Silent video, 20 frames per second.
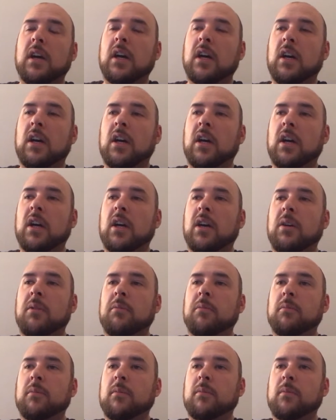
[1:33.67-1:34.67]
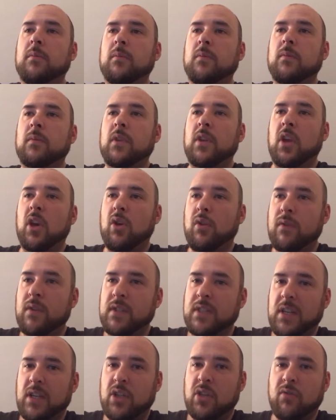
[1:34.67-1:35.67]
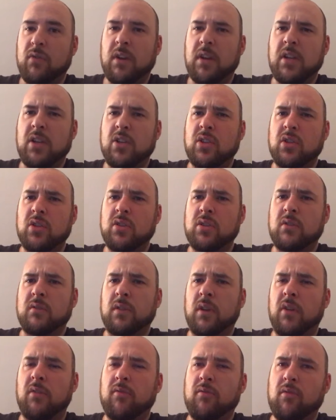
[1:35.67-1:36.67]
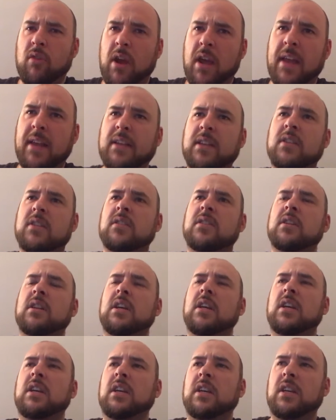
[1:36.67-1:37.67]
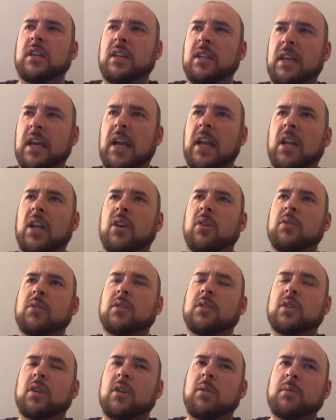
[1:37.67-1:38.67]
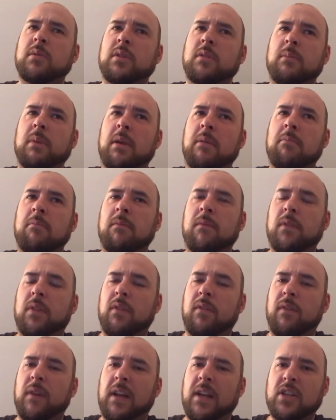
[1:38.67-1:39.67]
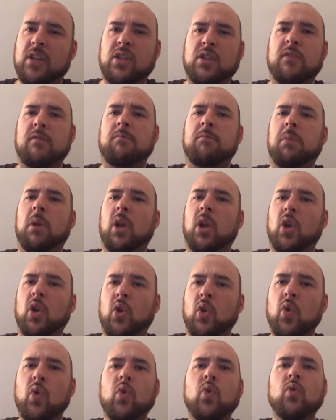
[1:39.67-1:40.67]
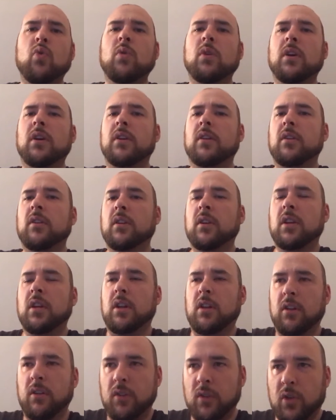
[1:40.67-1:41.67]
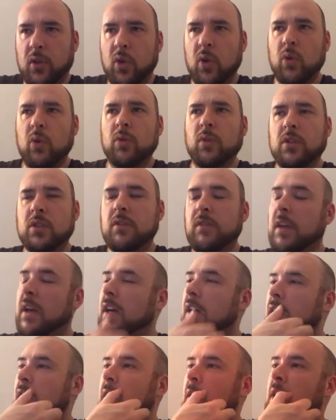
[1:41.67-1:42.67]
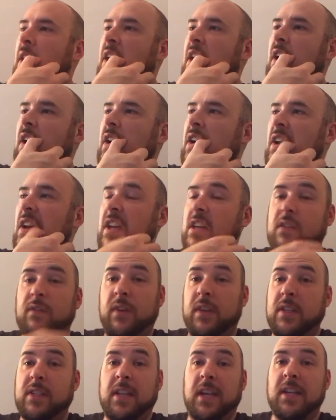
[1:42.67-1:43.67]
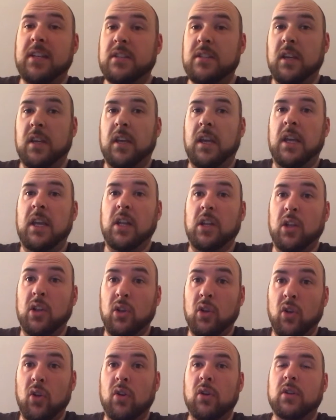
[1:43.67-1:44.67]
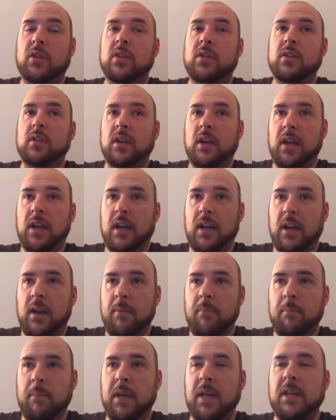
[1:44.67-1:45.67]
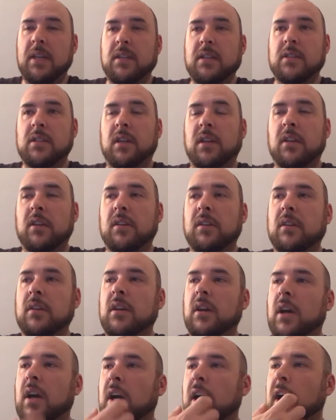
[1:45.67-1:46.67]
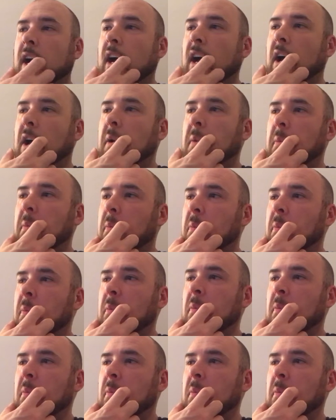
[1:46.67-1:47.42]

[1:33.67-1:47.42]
the oversaturations of like reds, yellows at times, and a bit of the flashes of blue, and the coolness of that is fantastic. It looks amazing. The